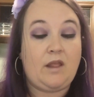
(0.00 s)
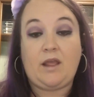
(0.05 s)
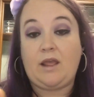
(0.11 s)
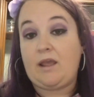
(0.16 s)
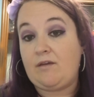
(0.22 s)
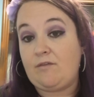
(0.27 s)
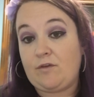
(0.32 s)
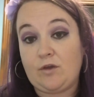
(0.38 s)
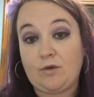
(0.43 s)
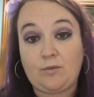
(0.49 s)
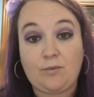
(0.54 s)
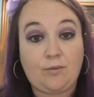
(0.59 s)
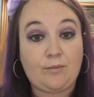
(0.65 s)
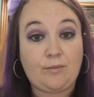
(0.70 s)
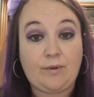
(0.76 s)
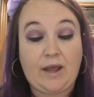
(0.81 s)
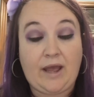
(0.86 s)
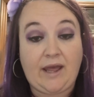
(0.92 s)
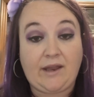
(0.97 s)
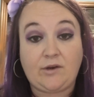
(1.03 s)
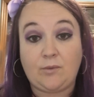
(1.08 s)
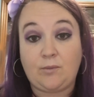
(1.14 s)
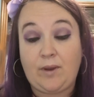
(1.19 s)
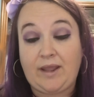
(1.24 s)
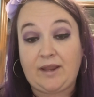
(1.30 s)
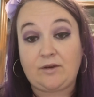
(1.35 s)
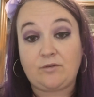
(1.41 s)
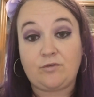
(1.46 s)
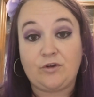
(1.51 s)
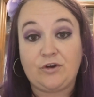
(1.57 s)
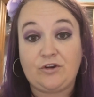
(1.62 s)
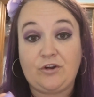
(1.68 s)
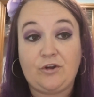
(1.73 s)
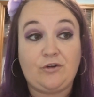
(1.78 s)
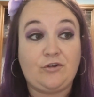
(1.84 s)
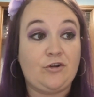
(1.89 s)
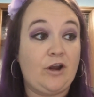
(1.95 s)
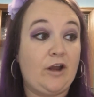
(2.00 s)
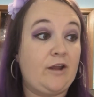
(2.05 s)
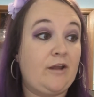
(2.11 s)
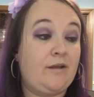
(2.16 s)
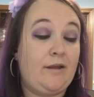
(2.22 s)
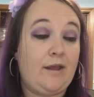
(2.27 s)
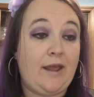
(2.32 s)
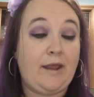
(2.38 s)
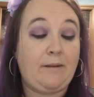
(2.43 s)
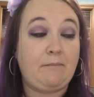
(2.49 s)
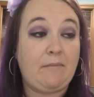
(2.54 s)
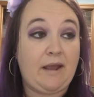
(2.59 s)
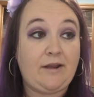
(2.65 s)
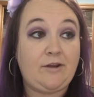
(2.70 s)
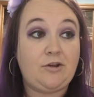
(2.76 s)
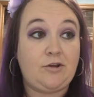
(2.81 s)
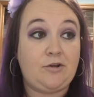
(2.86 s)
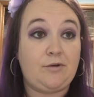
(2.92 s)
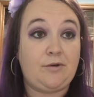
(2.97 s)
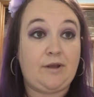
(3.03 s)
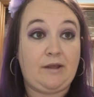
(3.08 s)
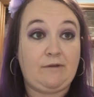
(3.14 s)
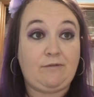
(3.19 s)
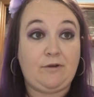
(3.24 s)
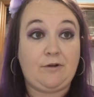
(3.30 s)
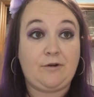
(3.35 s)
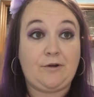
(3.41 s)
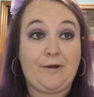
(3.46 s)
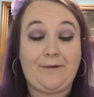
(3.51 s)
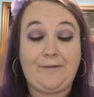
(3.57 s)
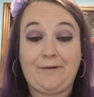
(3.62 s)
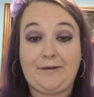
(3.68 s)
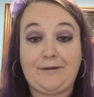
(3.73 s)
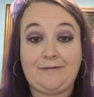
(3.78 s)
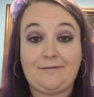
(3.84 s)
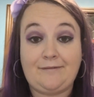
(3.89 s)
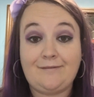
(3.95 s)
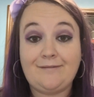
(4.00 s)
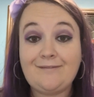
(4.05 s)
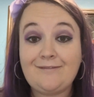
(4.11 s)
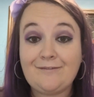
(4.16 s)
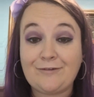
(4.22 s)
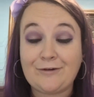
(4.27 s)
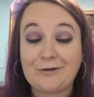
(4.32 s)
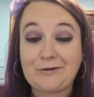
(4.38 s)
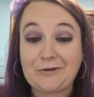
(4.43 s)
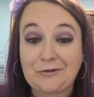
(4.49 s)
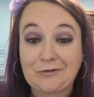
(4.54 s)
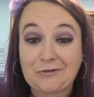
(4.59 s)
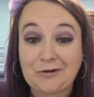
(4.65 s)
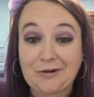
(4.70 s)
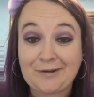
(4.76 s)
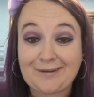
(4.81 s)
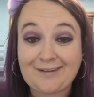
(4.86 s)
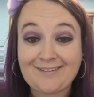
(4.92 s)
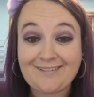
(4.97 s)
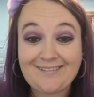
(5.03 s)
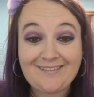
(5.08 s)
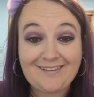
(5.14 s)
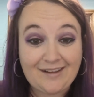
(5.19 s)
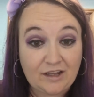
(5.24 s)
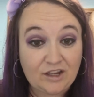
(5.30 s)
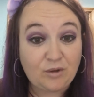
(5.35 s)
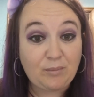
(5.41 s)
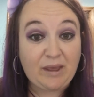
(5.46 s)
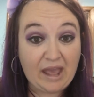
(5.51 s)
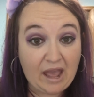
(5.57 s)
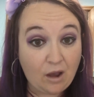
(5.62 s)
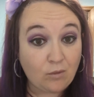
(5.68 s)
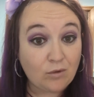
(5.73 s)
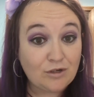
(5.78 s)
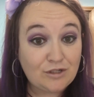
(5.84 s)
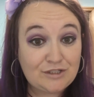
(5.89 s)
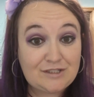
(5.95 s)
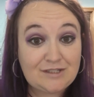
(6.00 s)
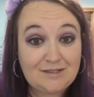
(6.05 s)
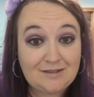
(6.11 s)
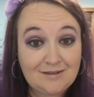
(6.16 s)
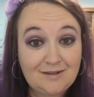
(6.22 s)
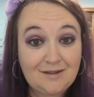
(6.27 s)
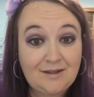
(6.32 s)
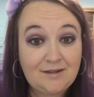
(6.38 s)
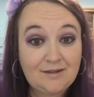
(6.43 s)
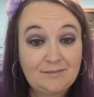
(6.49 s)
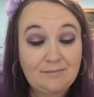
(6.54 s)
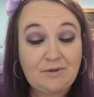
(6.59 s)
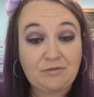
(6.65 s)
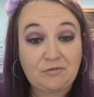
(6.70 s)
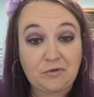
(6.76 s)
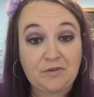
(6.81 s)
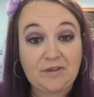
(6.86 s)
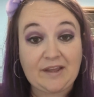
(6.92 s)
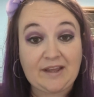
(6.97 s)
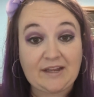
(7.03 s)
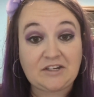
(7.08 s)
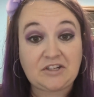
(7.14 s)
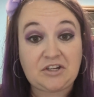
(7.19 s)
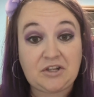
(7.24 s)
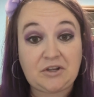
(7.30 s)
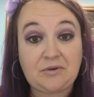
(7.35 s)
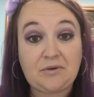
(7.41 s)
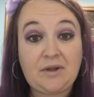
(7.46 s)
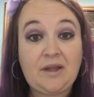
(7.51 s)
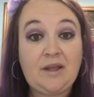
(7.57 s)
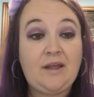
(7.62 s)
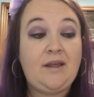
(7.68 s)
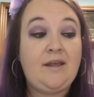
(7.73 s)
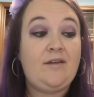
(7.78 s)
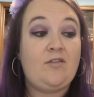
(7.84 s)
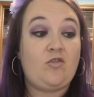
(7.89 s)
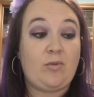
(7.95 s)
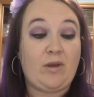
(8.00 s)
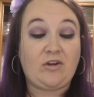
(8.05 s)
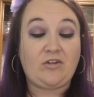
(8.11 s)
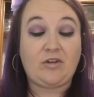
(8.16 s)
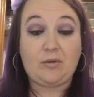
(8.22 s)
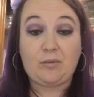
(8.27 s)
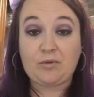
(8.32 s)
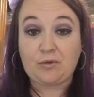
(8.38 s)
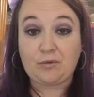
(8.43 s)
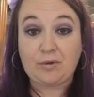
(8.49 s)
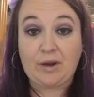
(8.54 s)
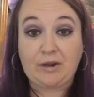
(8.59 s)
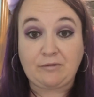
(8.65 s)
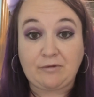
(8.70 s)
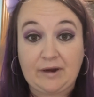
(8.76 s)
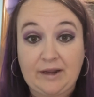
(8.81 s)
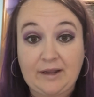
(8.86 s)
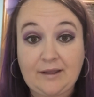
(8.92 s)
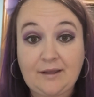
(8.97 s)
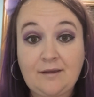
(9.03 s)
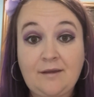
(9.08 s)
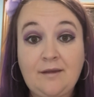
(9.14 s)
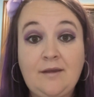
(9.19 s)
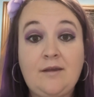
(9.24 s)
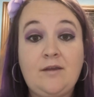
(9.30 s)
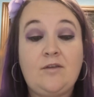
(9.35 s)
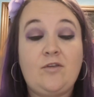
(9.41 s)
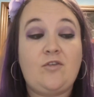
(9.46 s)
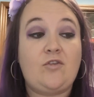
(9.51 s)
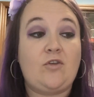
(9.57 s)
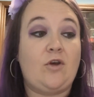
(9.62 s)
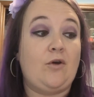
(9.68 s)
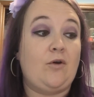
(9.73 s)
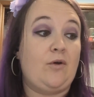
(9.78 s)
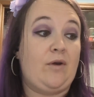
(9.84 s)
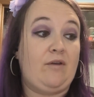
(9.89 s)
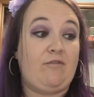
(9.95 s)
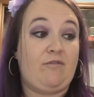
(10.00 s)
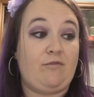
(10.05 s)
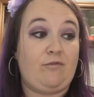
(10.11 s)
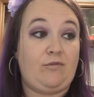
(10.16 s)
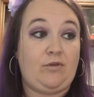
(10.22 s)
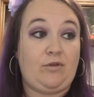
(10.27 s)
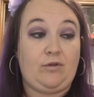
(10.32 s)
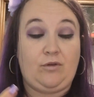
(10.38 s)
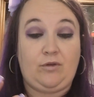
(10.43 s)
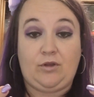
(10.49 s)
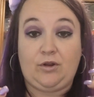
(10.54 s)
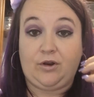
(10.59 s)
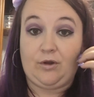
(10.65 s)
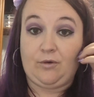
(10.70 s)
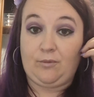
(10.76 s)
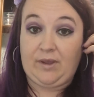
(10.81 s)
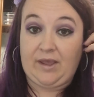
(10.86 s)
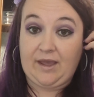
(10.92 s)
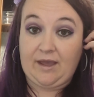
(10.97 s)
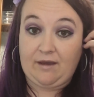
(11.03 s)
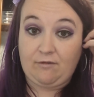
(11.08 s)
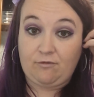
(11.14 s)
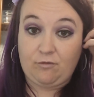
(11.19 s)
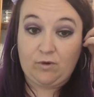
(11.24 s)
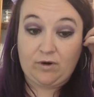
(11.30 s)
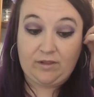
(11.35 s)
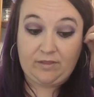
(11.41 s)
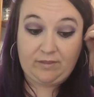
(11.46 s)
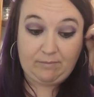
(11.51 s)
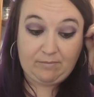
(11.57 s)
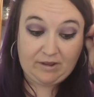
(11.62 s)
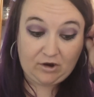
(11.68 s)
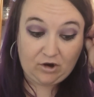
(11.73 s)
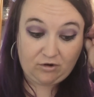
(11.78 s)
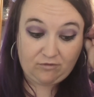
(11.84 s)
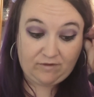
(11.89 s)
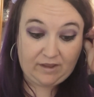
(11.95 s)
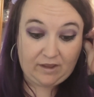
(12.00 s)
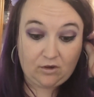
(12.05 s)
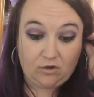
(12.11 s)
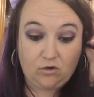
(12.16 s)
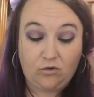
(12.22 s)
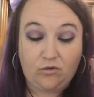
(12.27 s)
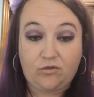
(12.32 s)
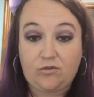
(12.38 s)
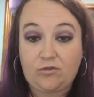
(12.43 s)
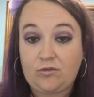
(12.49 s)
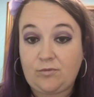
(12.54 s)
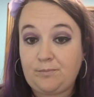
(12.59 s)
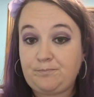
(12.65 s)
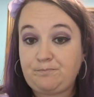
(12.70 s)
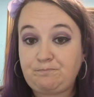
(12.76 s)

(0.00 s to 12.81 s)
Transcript: If you had to wait for a tow truck, and mind you, if you're calling for a tow truck, that could be hours before they get to you, especially with the right rig. So if, we have one of the bigger vehicles,